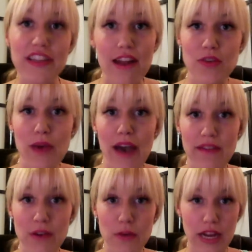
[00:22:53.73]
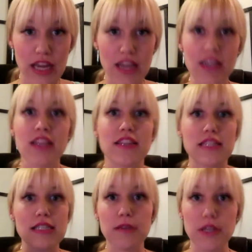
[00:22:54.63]
out if you haven't already.
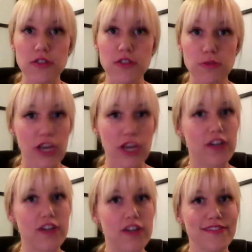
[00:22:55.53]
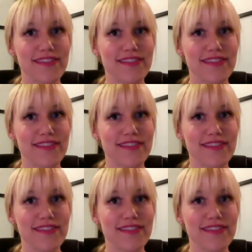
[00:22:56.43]
This is my YouTube channel.